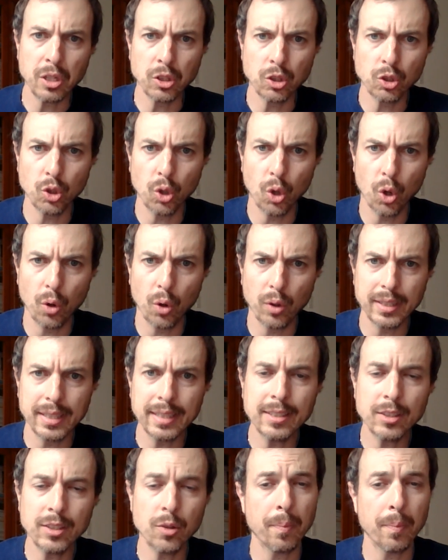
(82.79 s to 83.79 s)
So
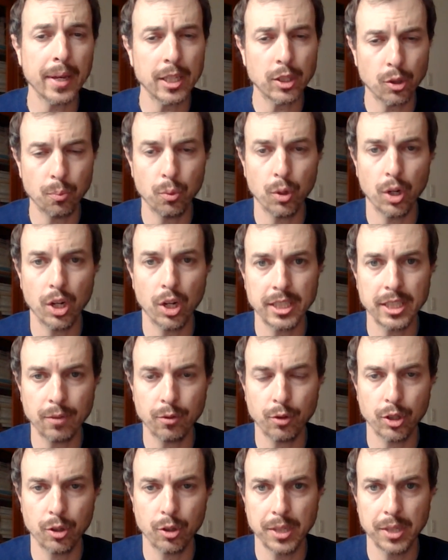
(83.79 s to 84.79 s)
this is a major
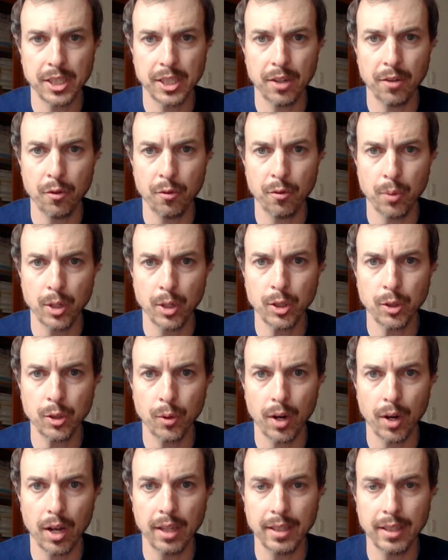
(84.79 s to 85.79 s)
project for the region of
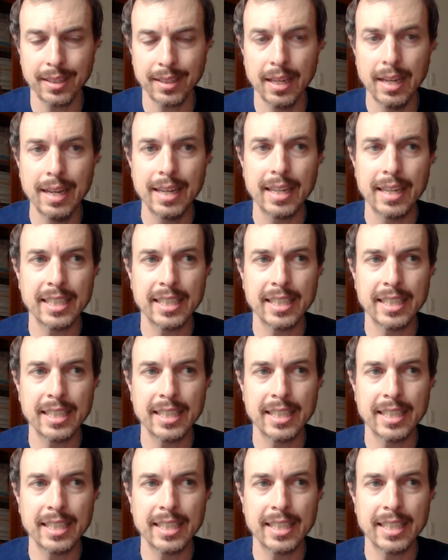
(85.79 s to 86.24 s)
Montreal.